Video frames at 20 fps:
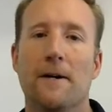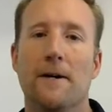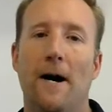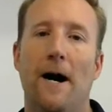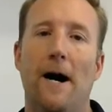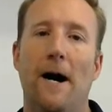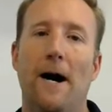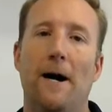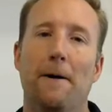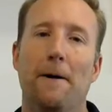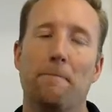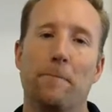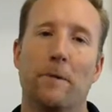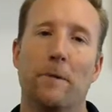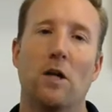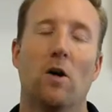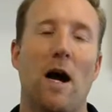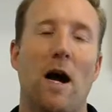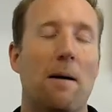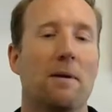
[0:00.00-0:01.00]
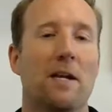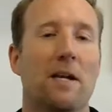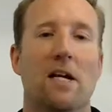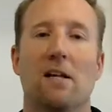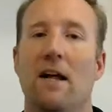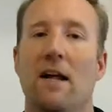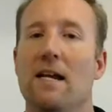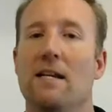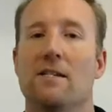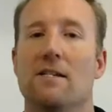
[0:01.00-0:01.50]
um, you know how many
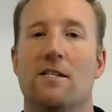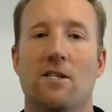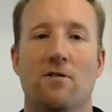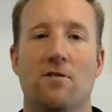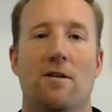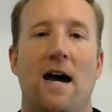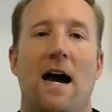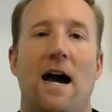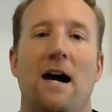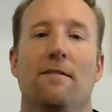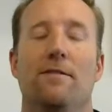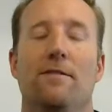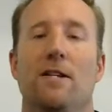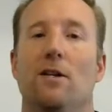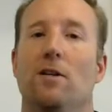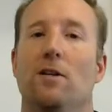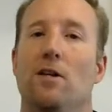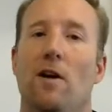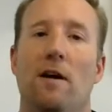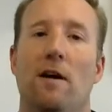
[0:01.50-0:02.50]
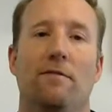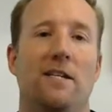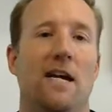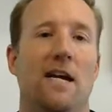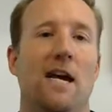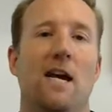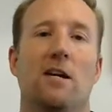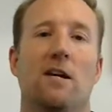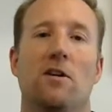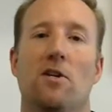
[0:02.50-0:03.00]
clients do you have you know do you have
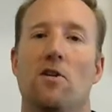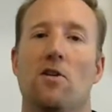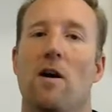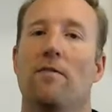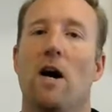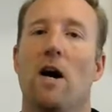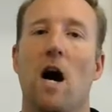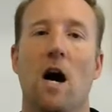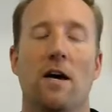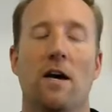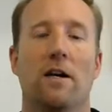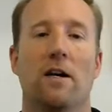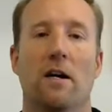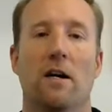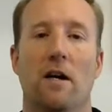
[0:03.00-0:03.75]
10 or do you have 100